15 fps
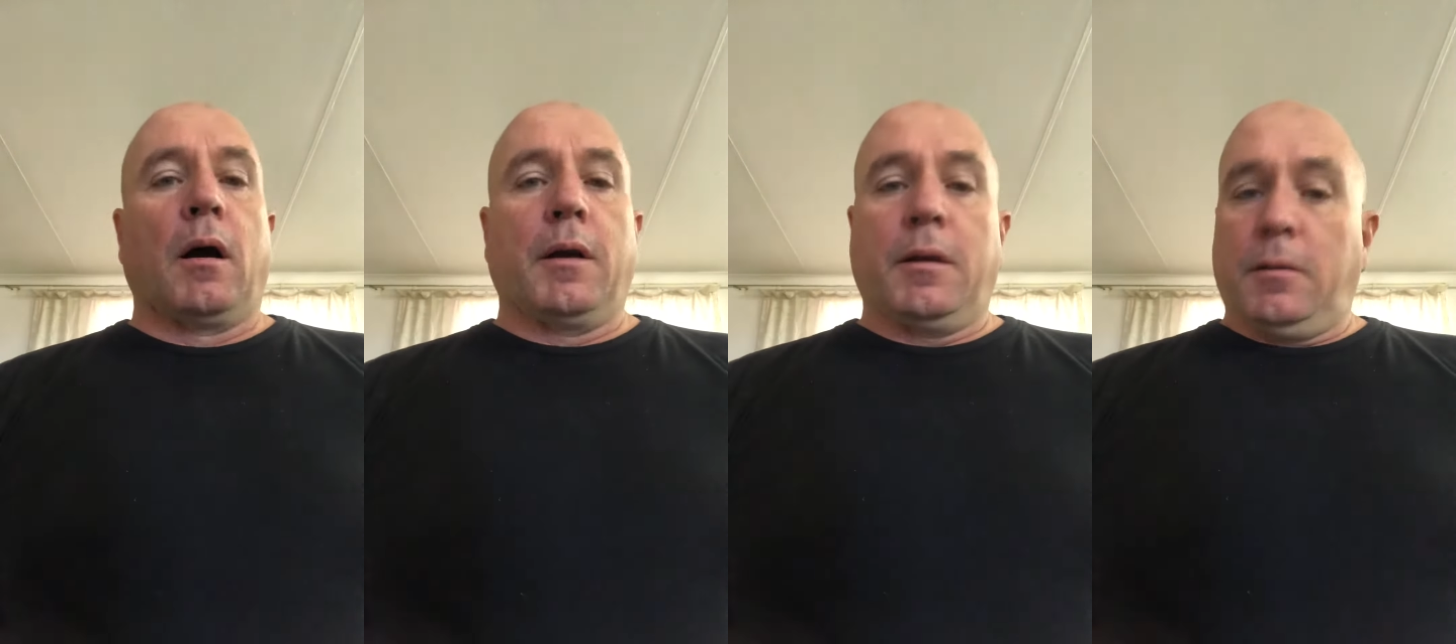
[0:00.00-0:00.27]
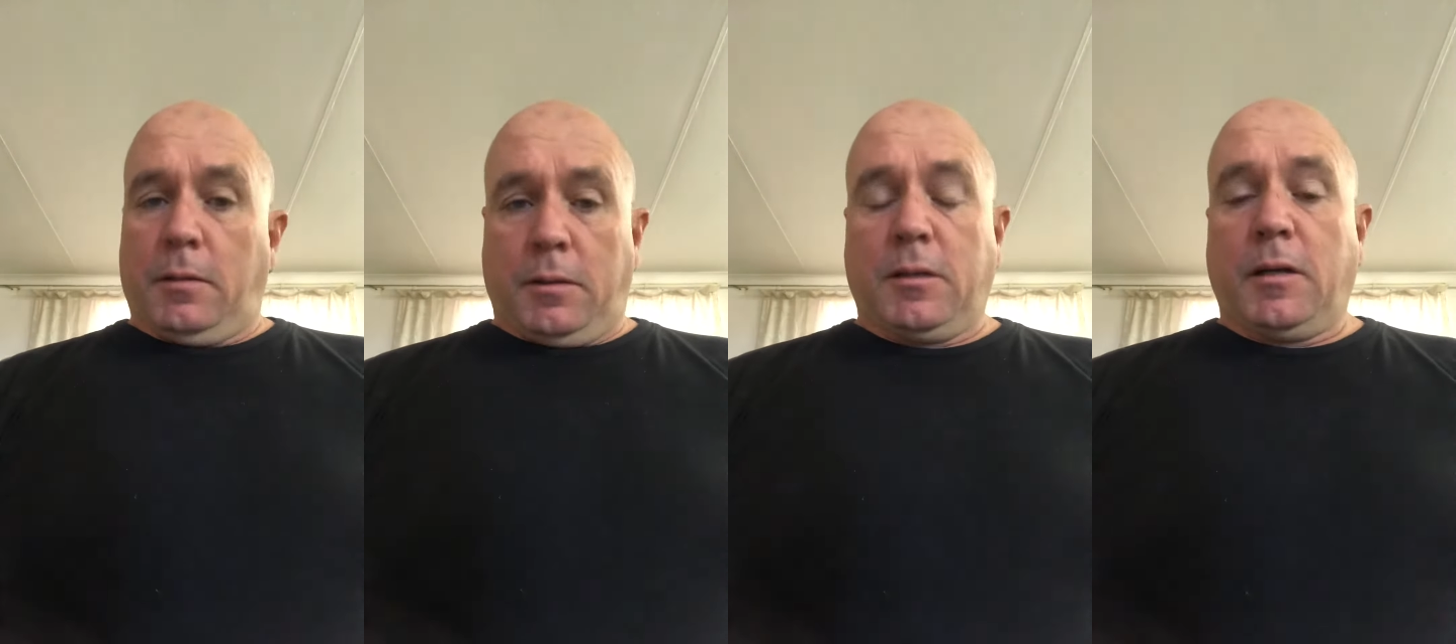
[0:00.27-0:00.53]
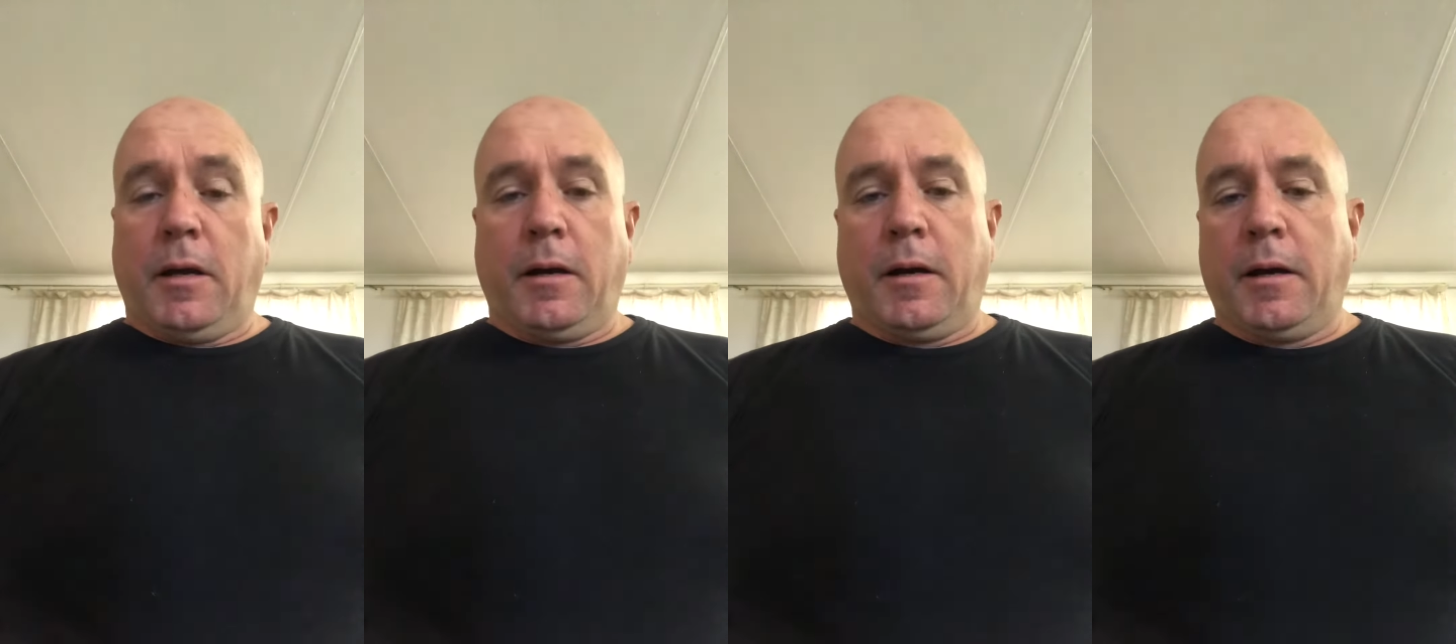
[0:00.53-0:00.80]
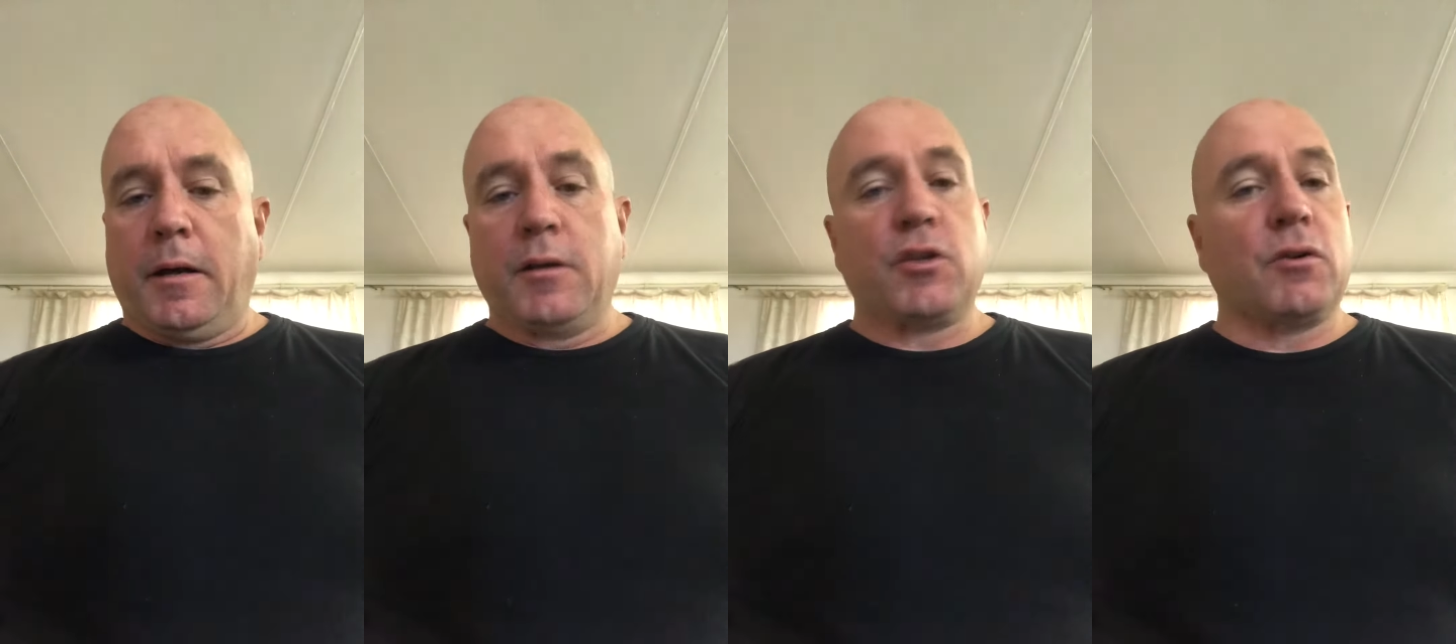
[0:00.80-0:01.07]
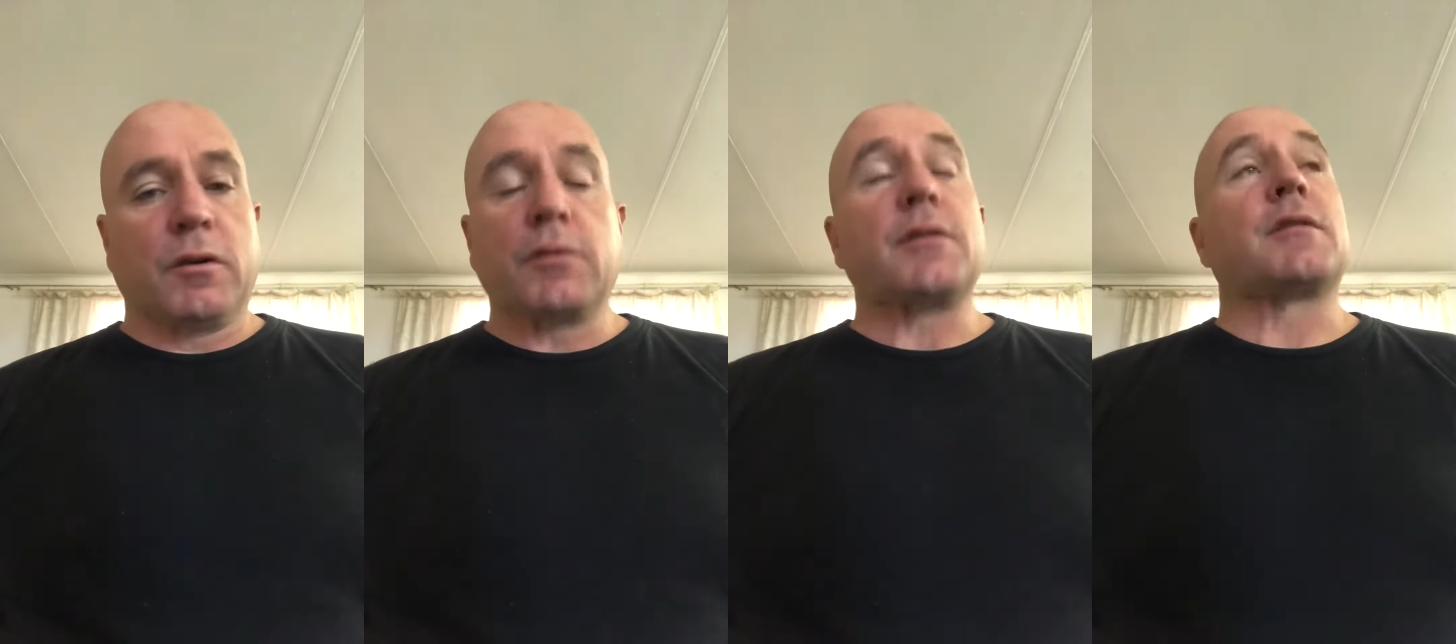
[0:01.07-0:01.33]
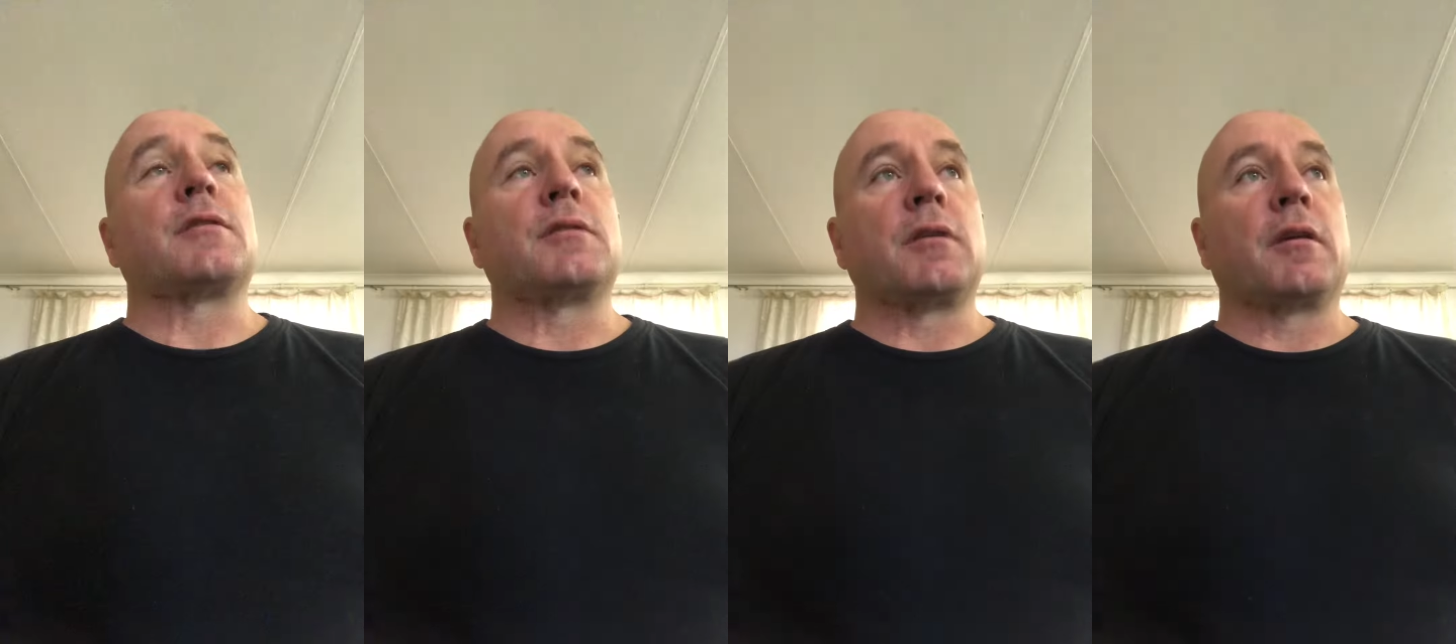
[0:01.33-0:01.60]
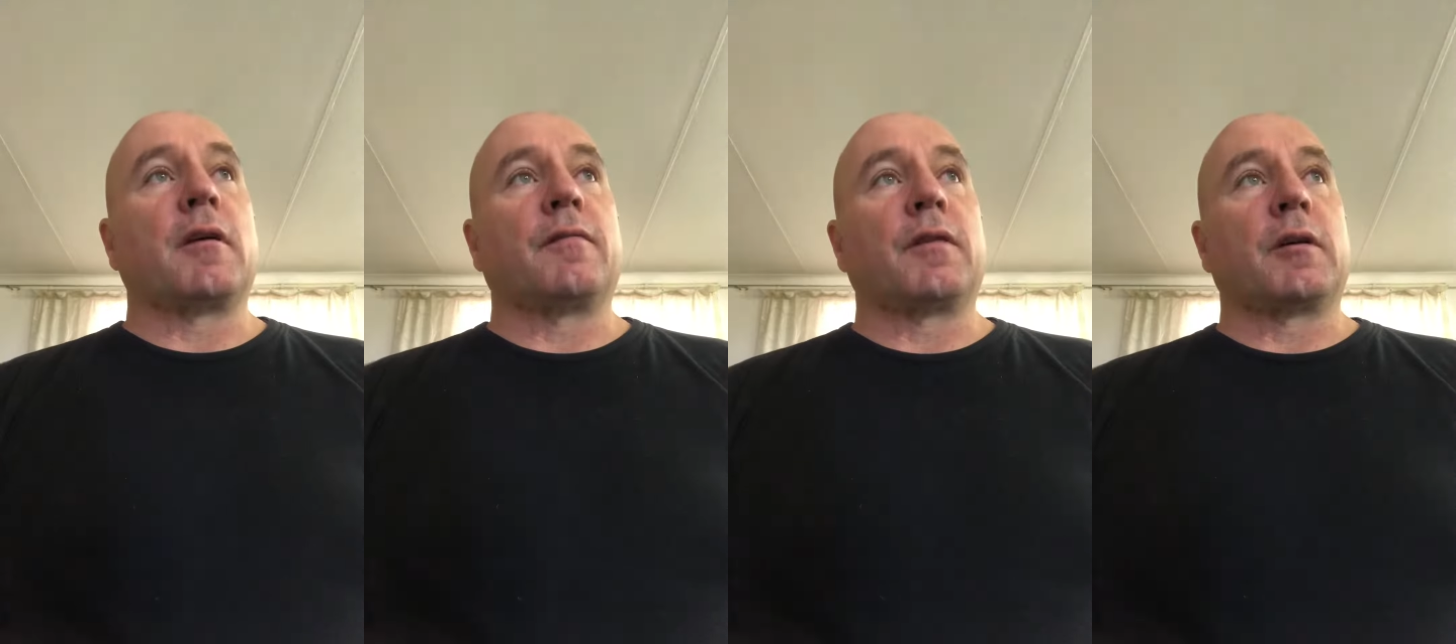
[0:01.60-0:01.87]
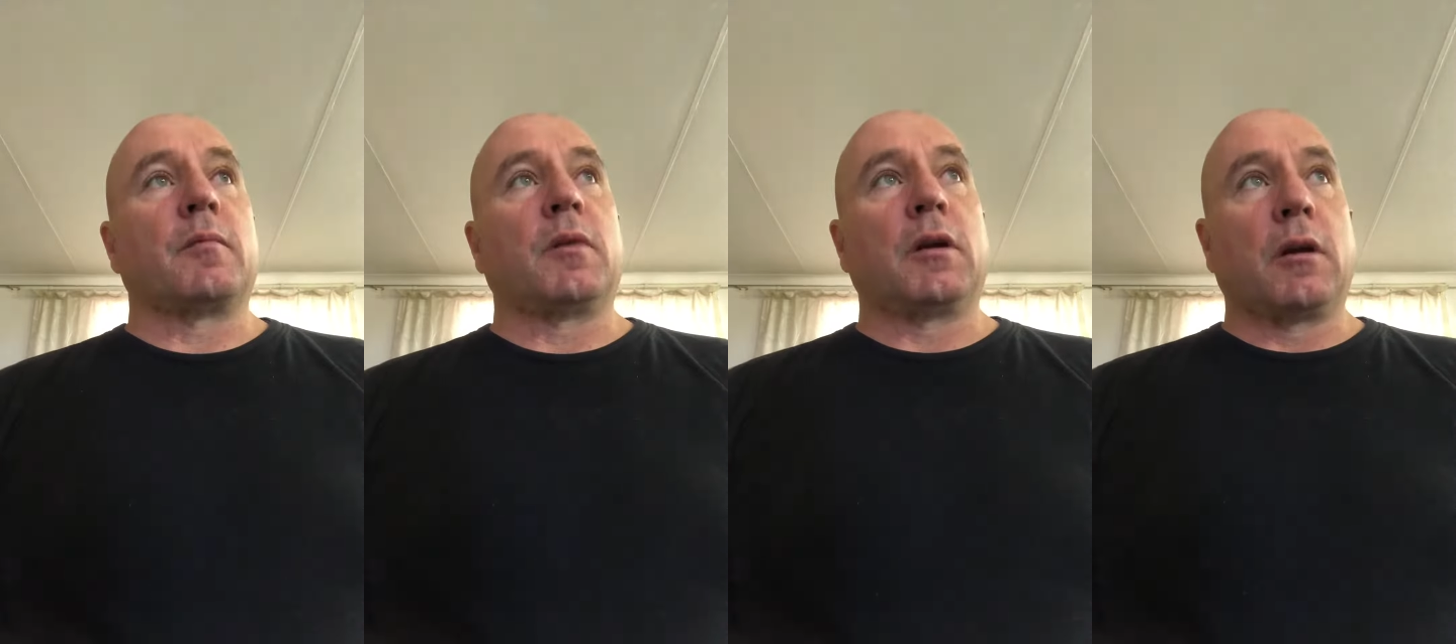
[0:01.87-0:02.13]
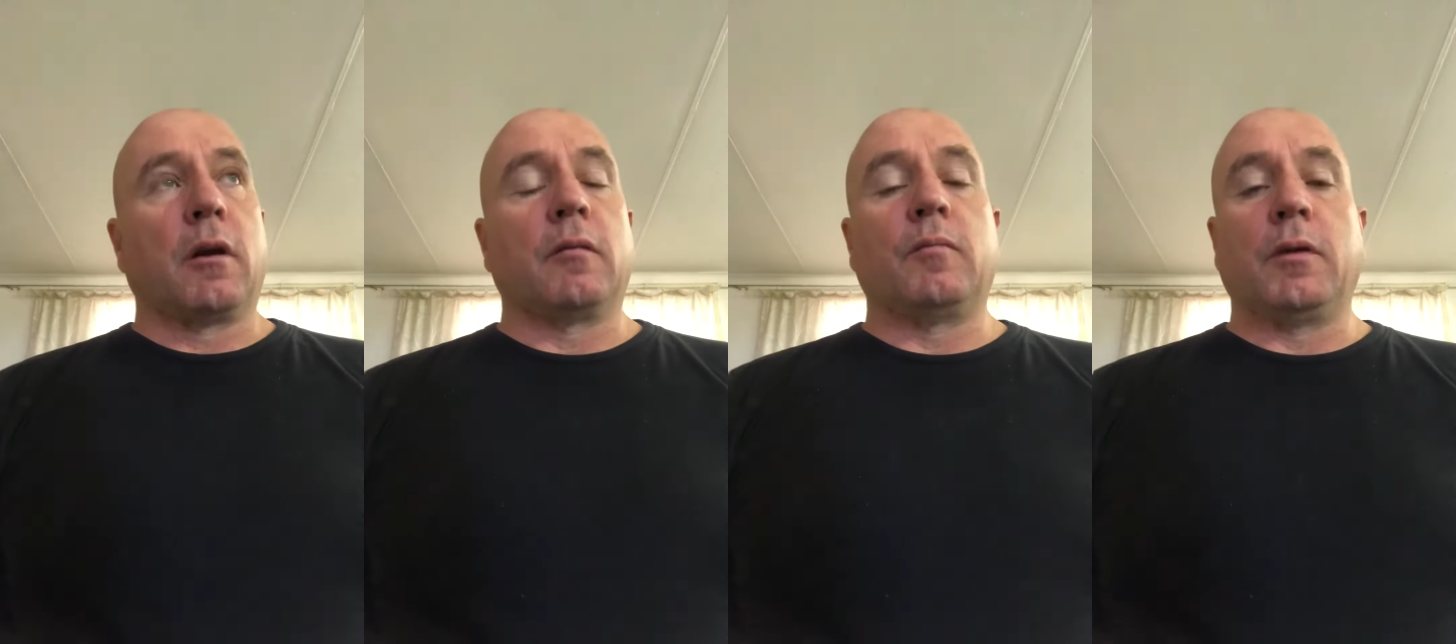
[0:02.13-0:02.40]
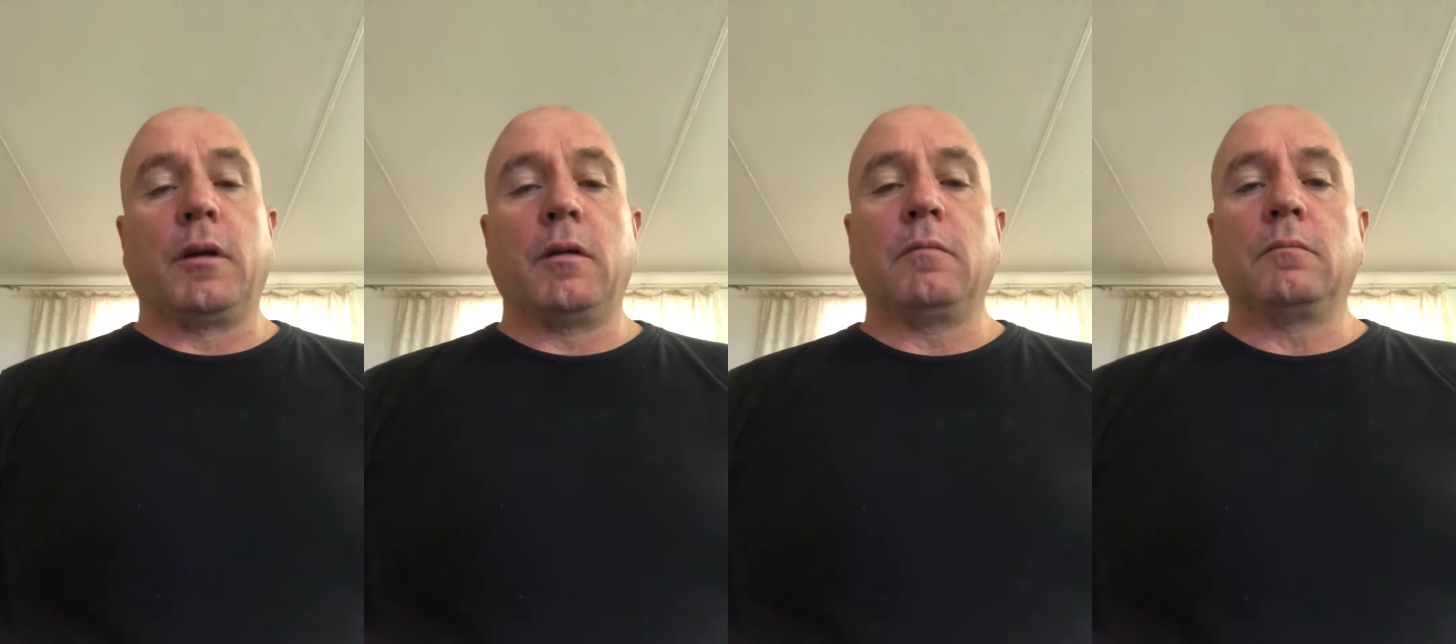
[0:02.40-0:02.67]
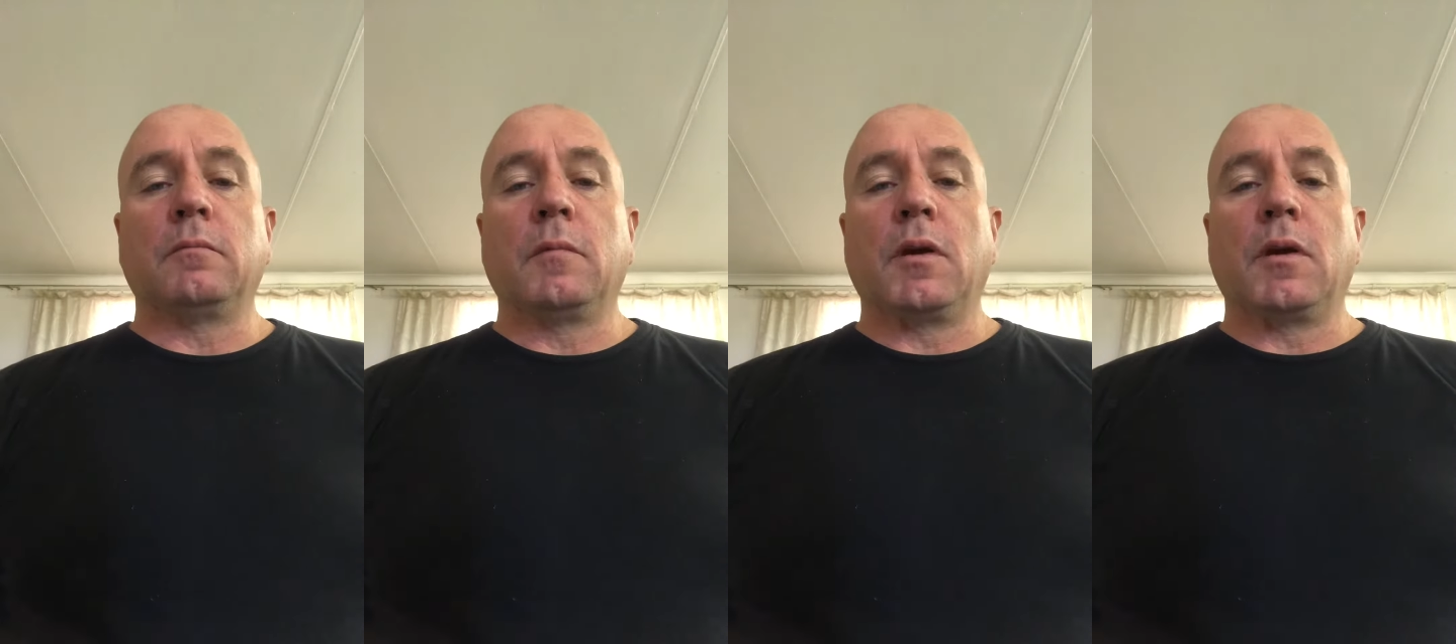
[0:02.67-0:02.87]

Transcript: in this day and age, not just in South Africa, but globally,